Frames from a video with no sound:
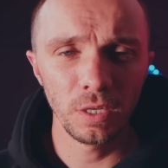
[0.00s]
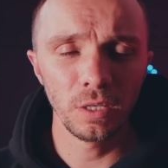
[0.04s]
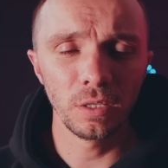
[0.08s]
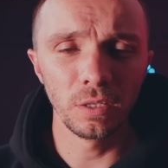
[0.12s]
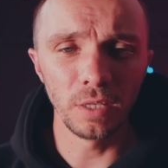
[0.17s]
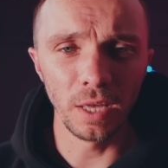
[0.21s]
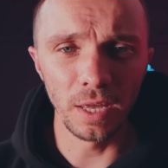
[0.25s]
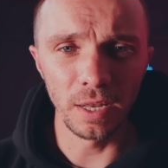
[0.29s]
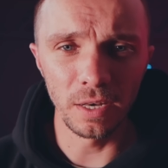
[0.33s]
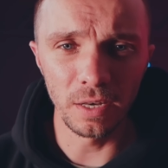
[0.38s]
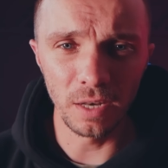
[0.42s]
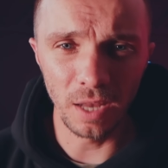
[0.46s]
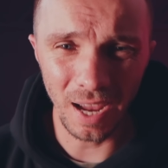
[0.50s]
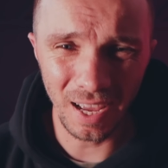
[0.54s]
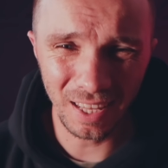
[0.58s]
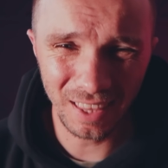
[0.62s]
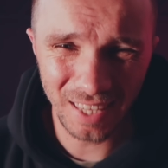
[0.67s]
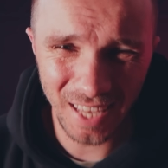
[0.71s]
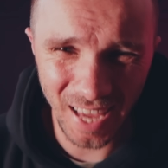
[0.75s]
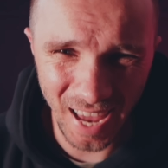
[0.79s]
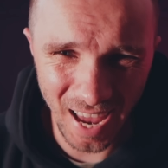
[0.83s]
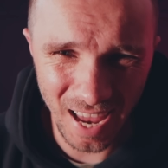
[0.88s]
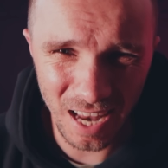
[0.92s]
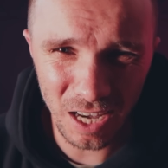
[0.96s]
then at
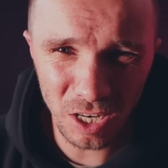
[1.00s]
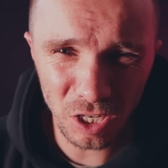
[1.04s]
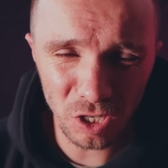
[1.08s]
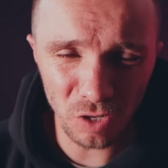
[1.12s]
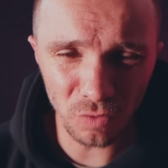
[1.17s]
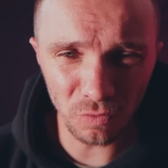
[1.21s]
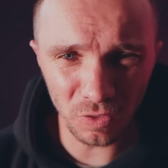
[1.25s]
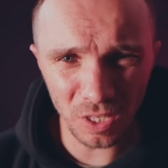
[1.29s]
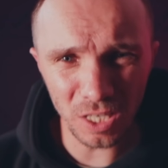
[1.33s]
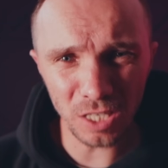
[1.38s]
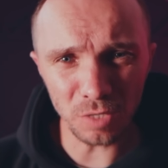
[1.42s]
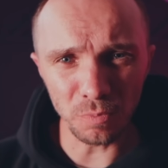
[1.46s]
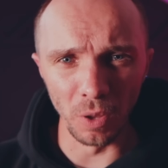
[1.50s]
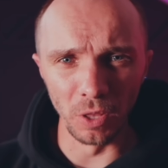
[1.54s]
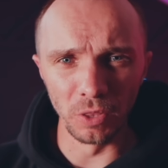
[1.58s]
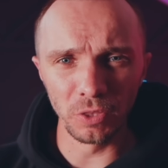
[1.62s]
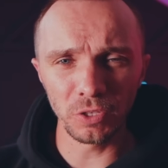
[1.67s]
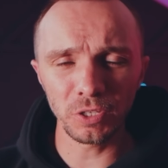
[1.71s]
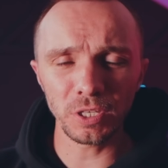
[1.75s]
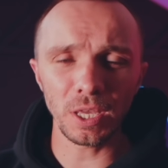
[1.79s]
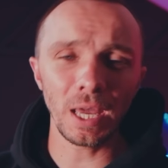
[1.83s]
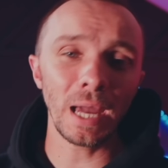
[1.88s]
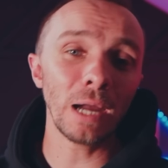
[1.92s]
the end of this month,